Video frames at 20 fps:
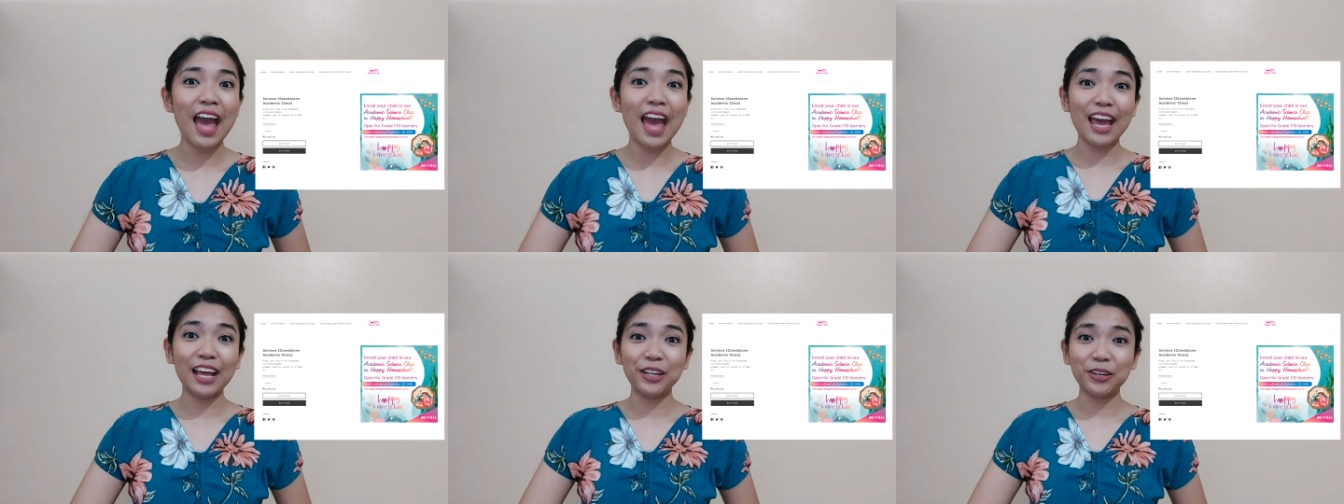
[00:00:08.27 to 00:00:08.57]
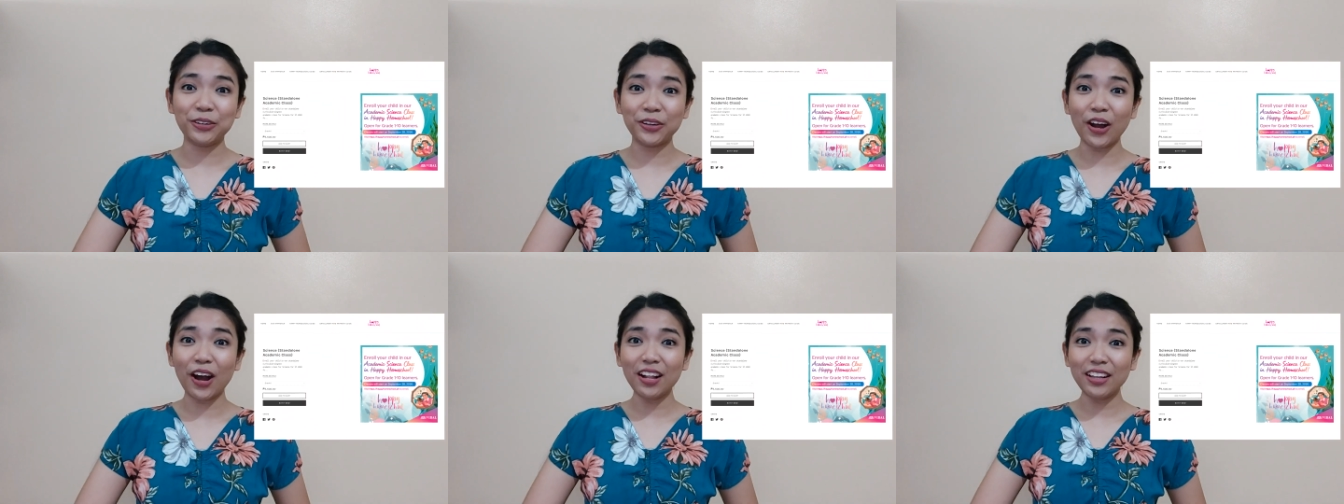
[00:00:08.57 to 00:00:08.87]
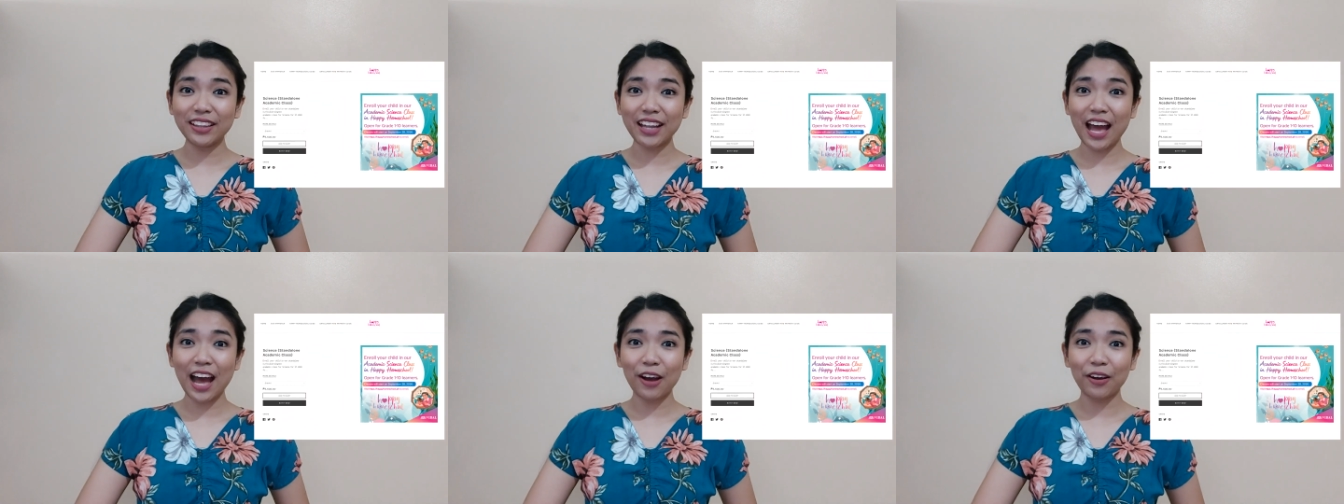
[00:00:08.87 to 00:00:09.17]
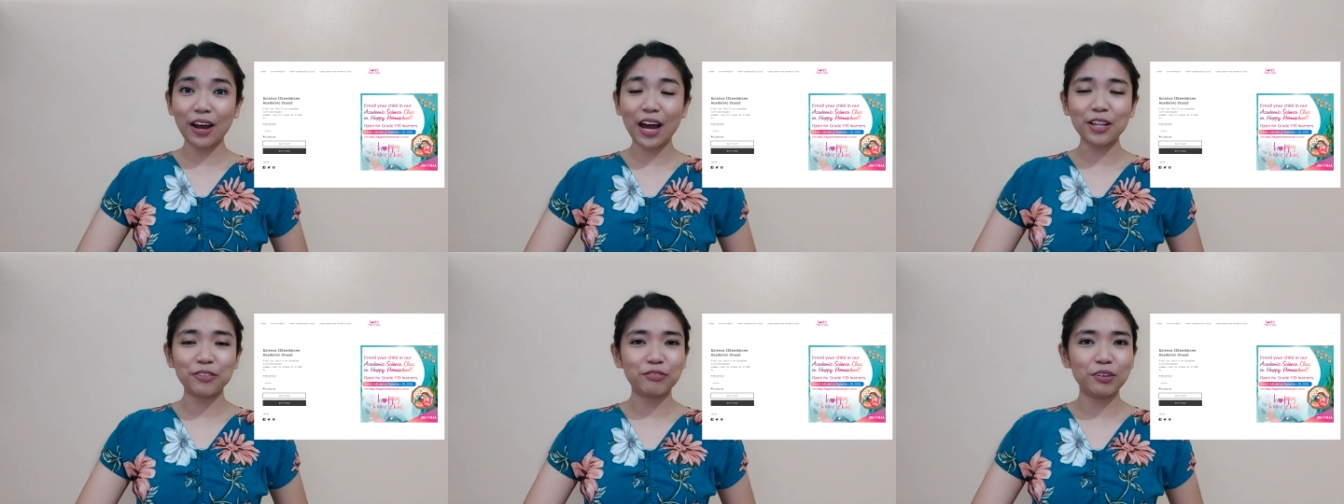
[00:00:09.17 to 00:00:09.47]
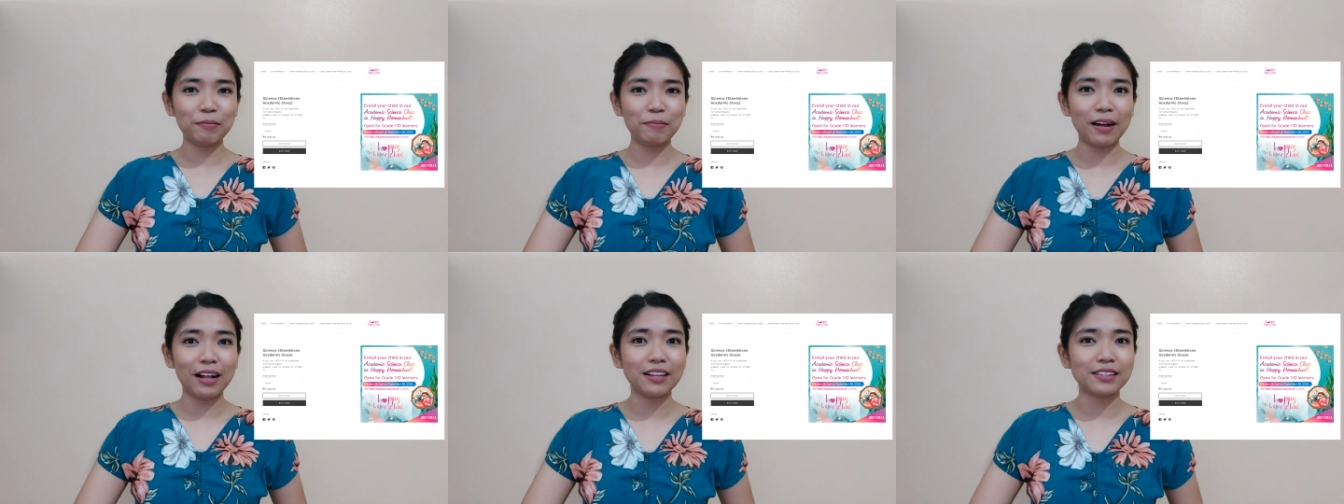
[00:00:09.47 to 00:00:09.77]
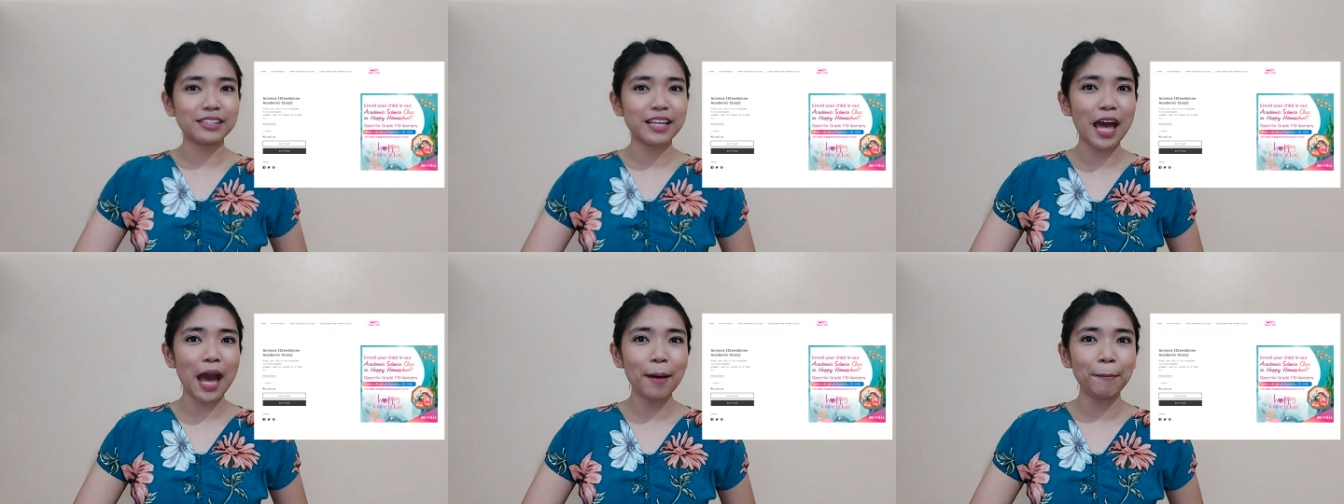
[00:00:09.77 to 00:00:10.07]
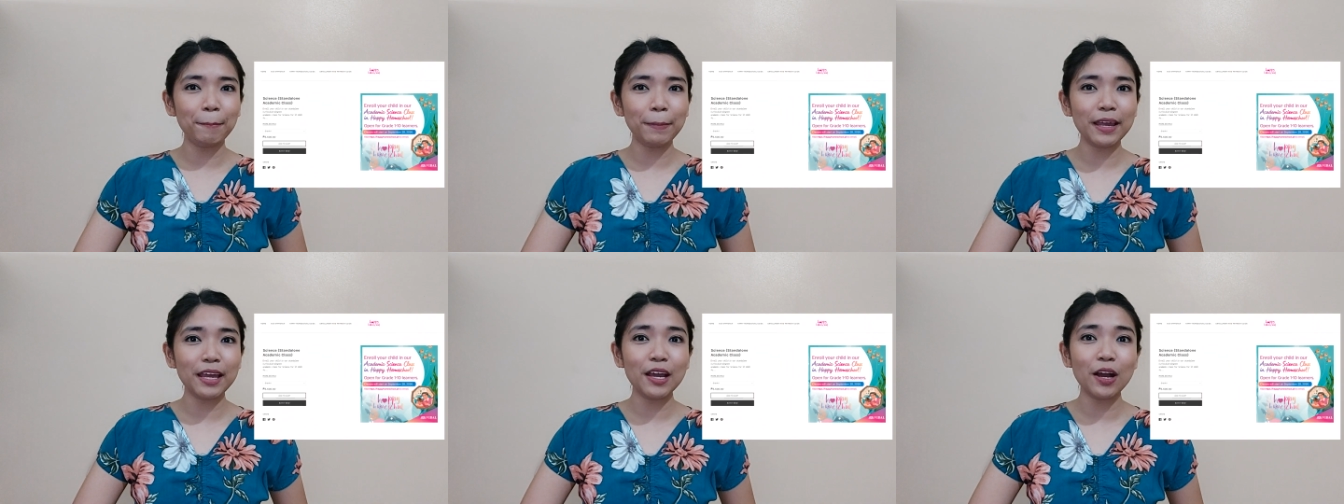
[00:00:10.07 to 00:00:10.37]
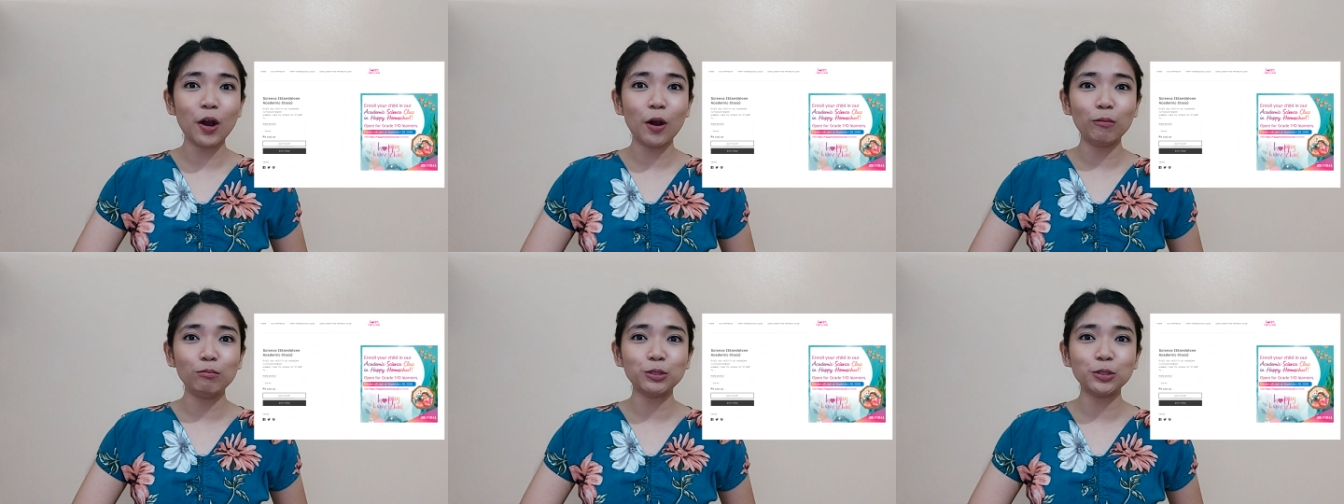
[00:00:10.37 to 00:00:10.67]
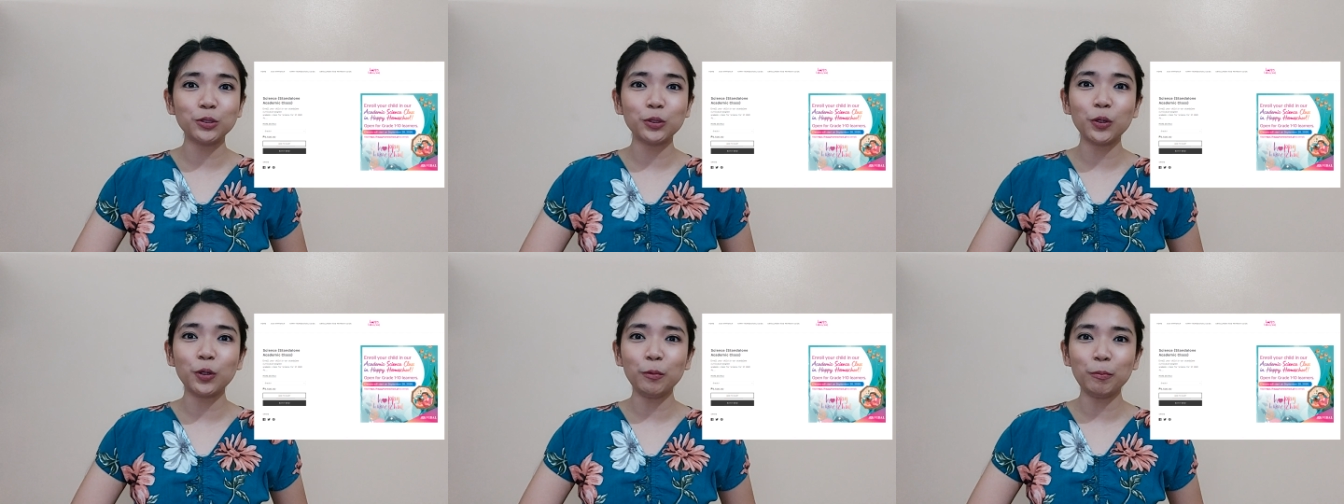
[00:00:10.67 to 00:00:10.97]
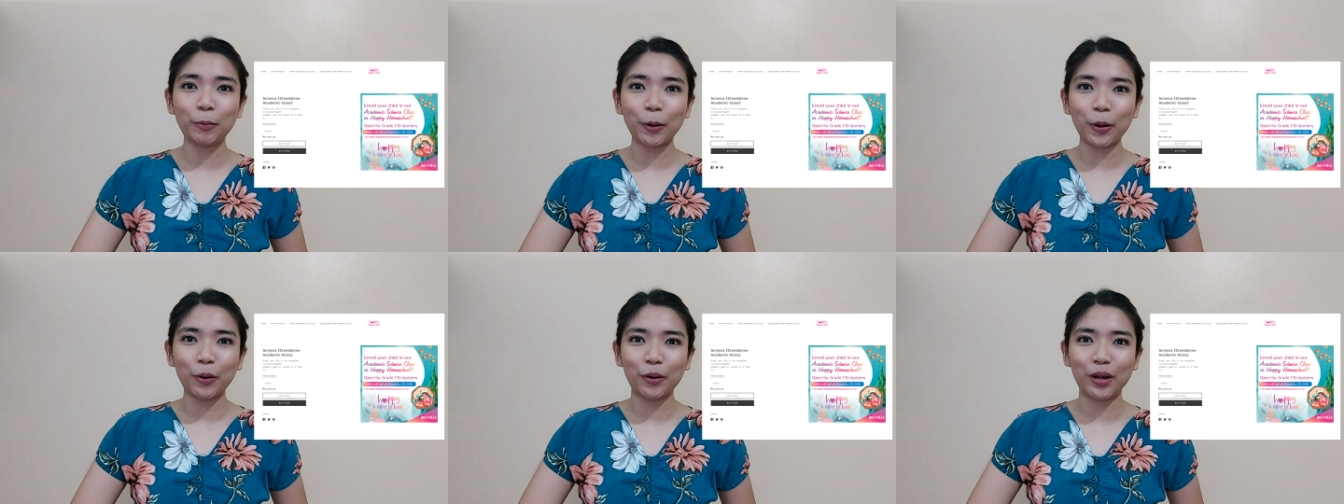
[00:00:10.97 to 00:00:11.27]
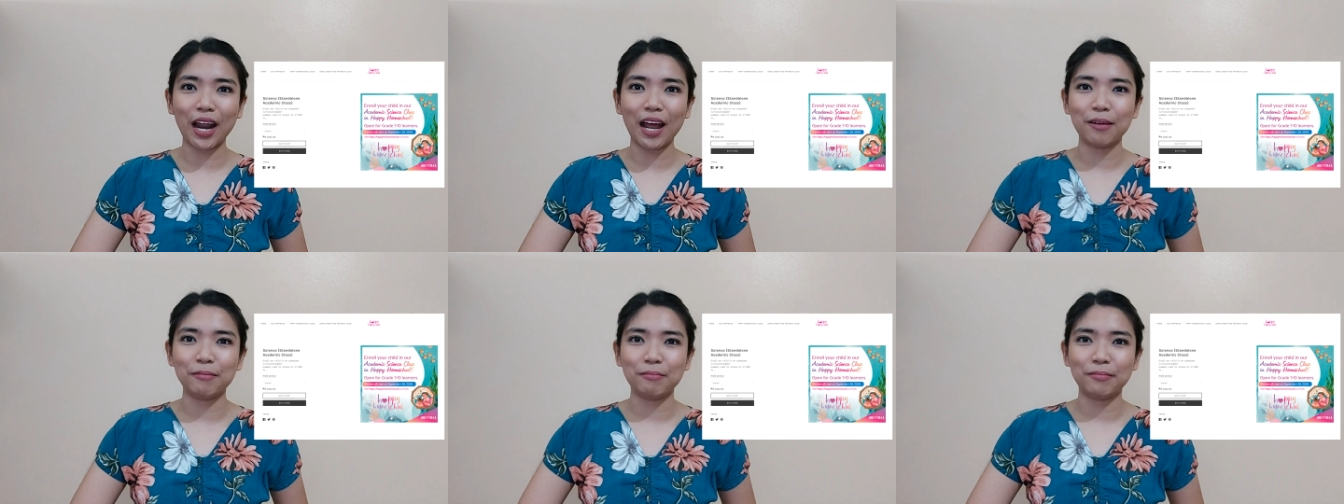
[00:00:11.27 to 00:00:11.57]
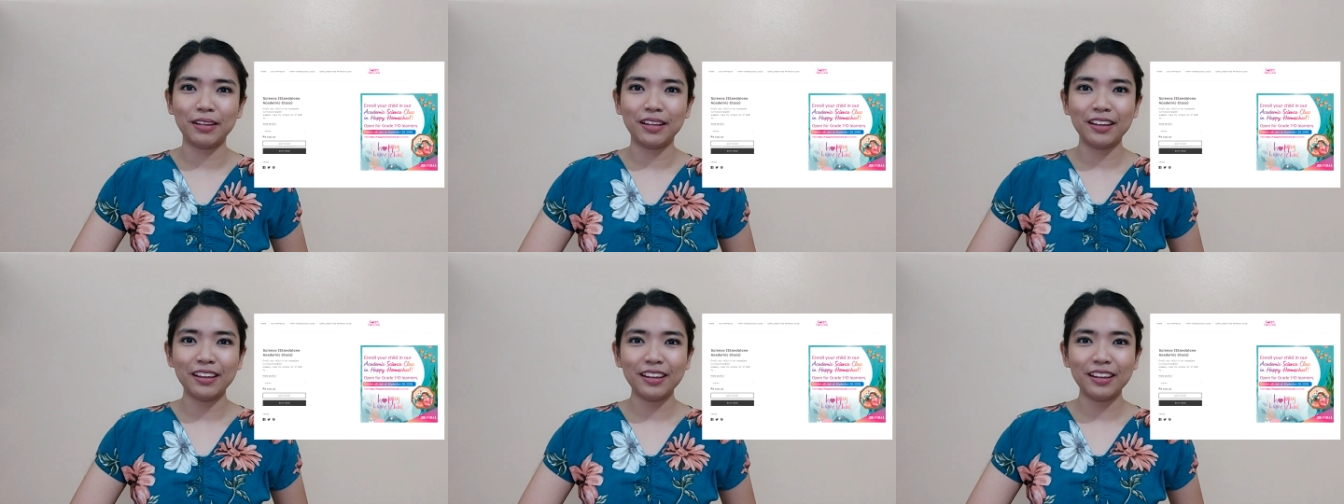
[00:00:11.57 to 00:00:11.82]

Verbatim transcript: Enroll now at Vibal's Happy Homeschool program.